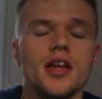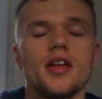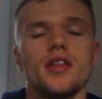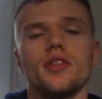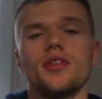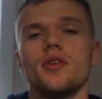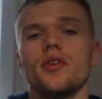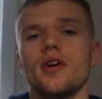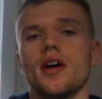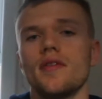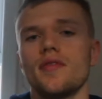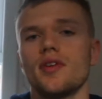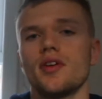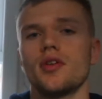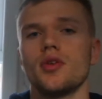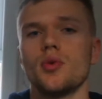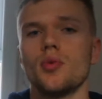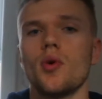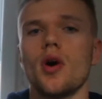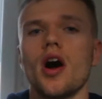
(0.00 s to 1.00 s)
The heavier
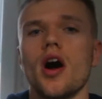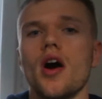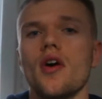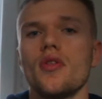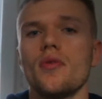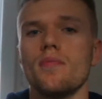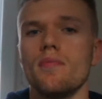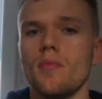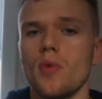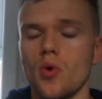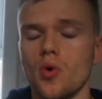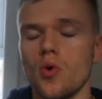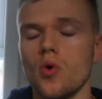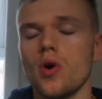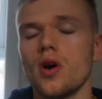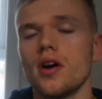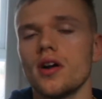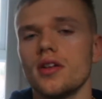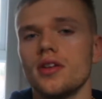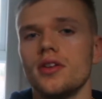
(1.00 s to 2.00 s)
you are, the more
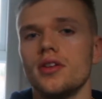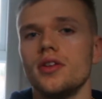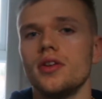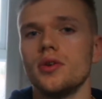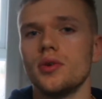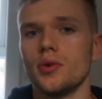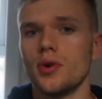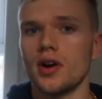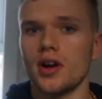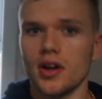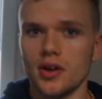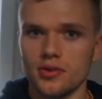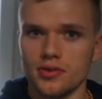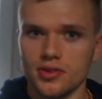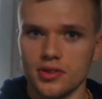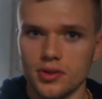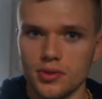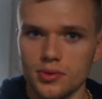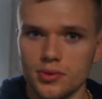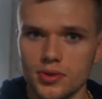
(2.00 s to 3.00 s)
you are going to
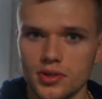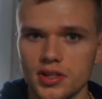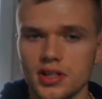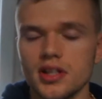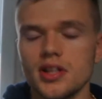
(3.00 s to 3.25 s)
lose.